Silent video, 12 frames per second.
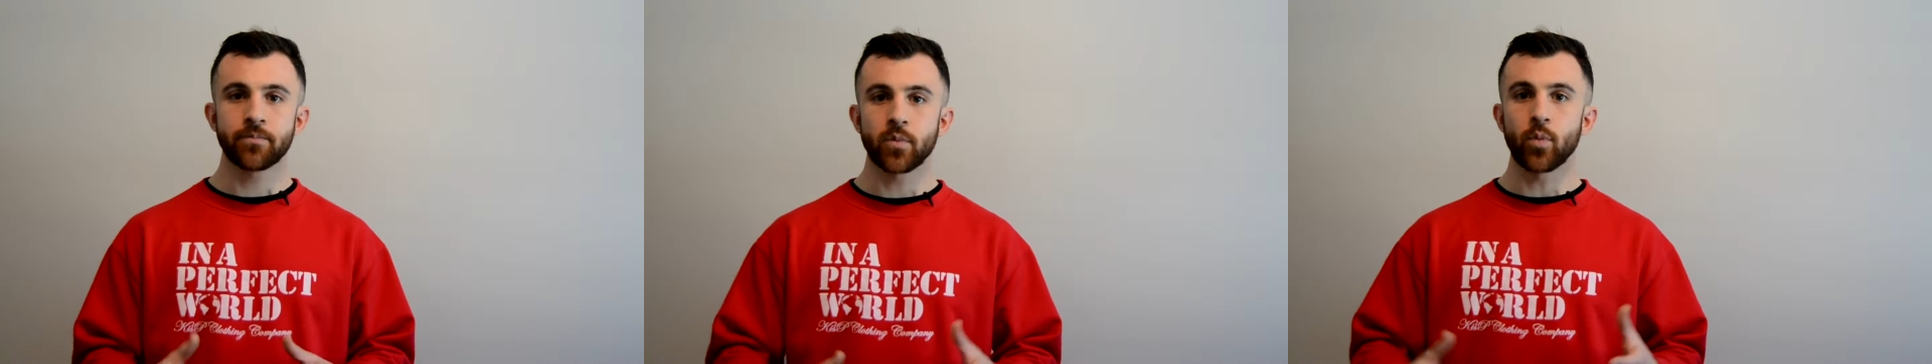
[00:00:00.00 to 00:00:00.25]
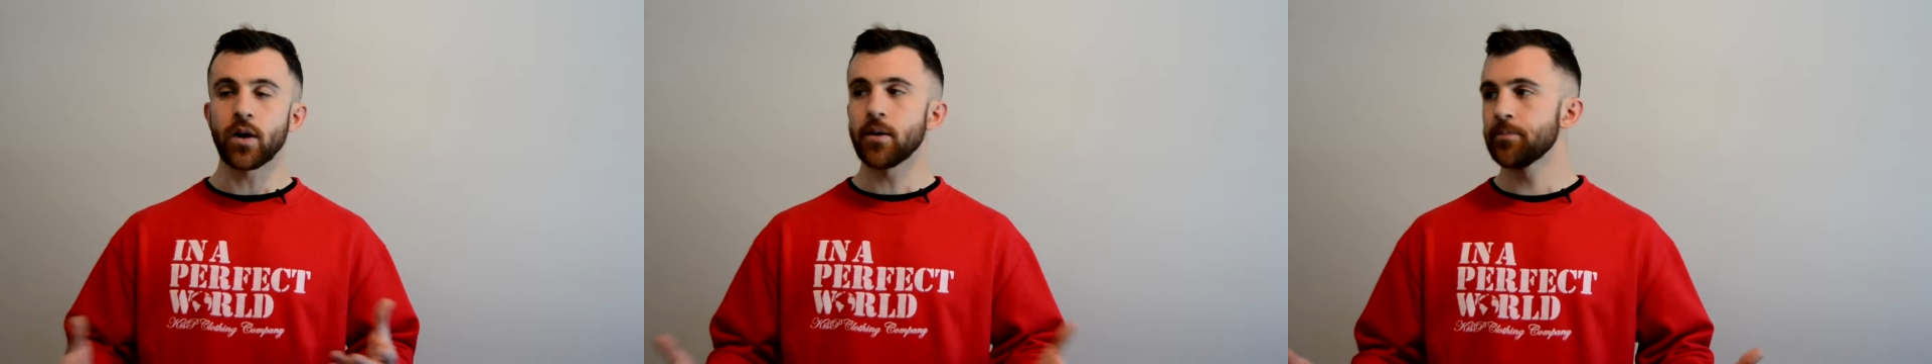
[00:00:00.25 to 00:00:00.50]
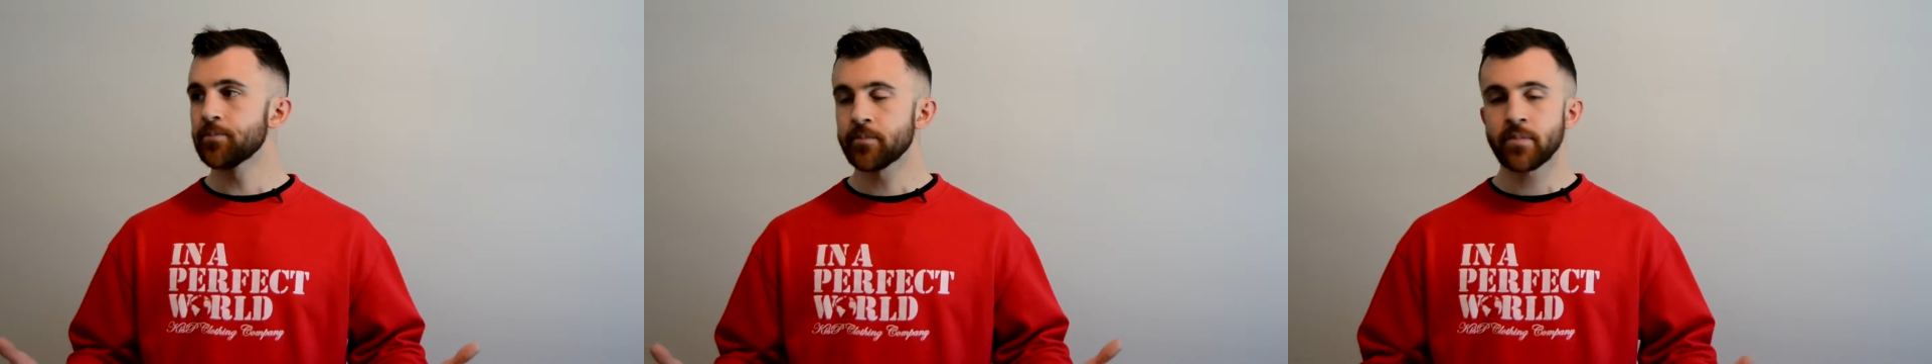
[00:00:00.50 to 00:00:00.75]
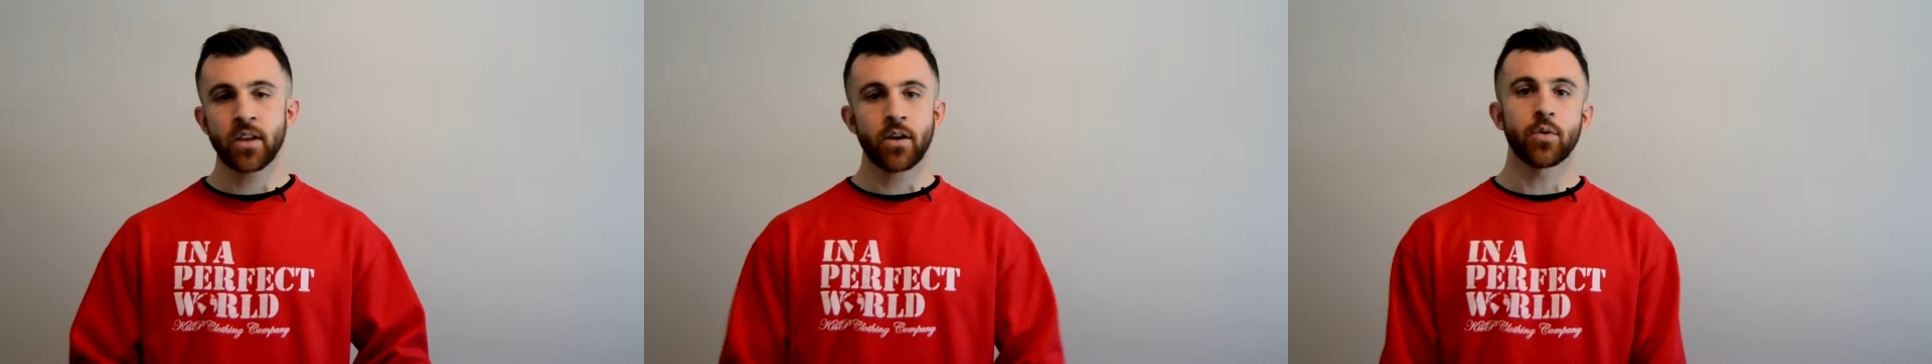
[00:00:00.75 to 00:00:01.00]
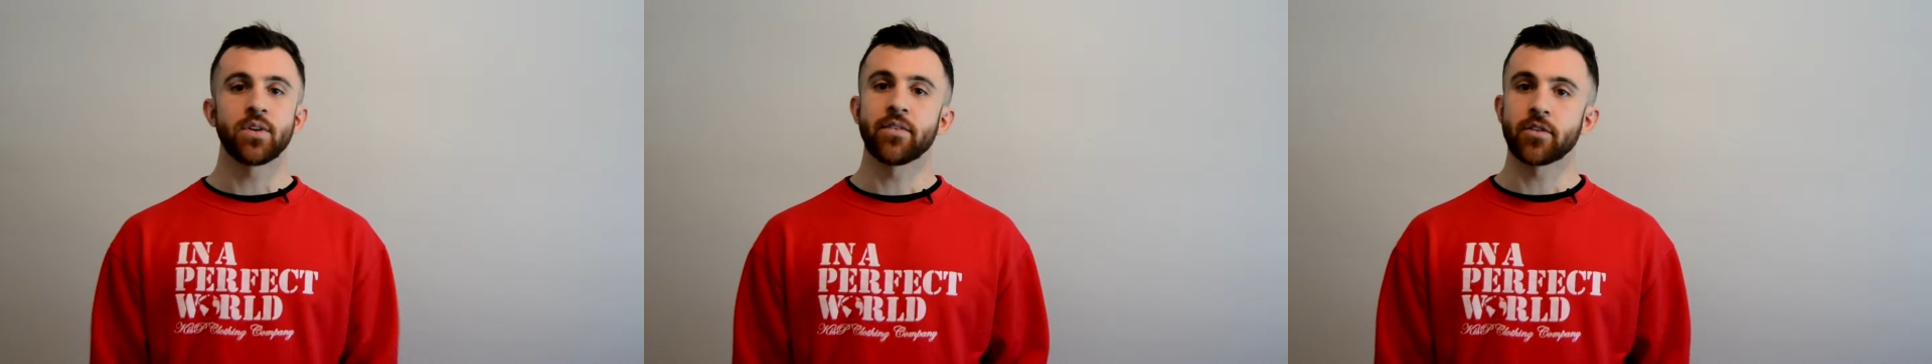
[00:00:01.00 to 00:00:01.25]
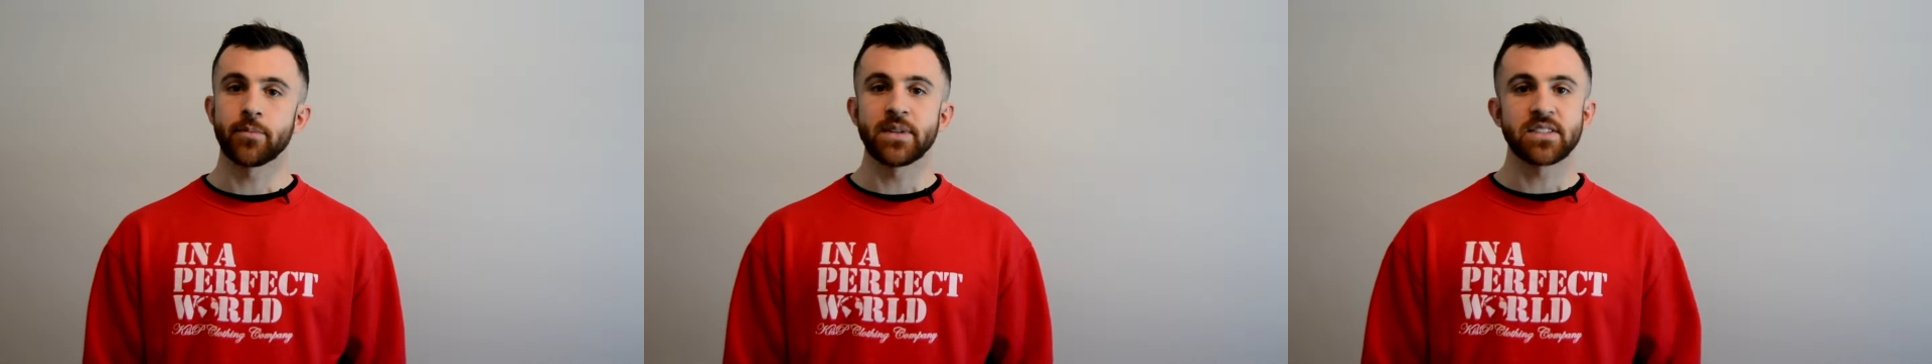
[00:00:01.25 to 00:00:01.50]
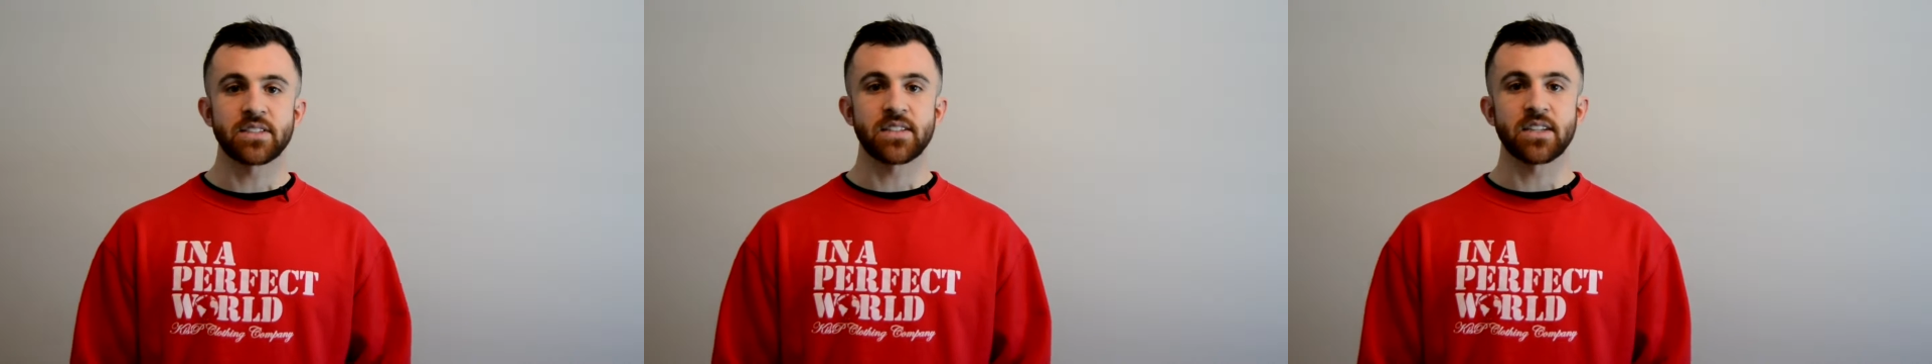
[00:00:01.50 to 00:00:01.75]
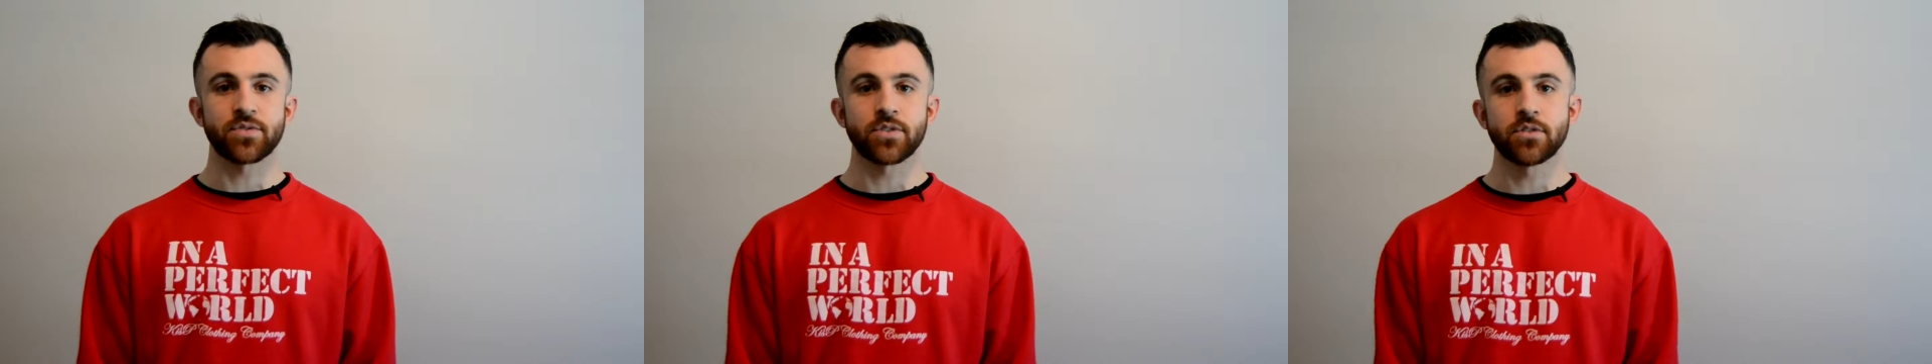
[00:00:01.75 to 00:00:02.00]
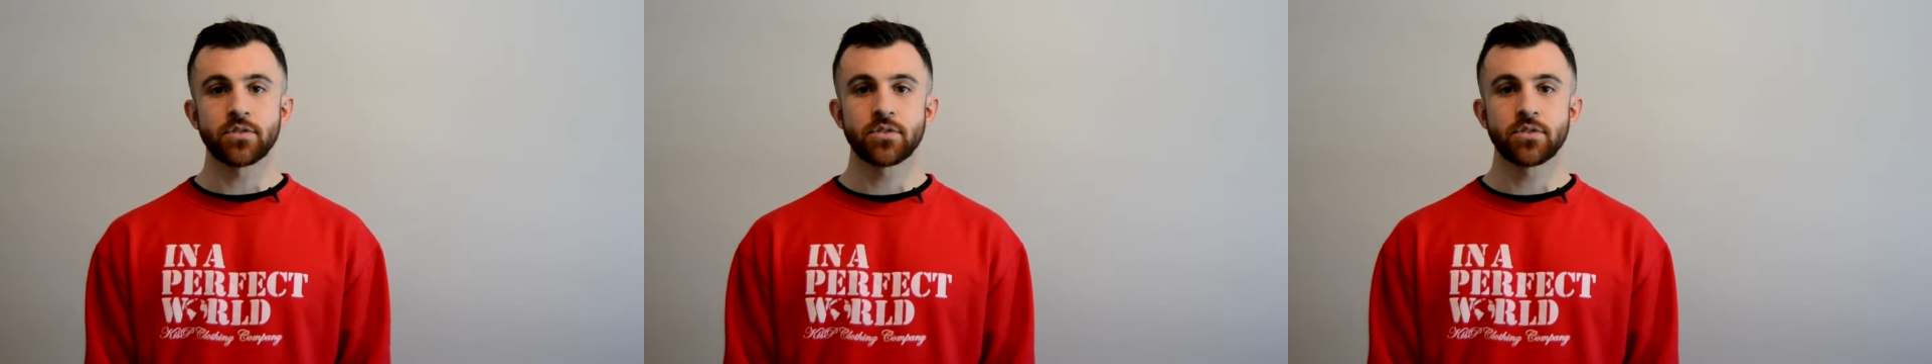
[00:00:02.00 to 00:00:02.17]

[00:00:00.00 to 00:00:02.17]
well, we're never going to be successful.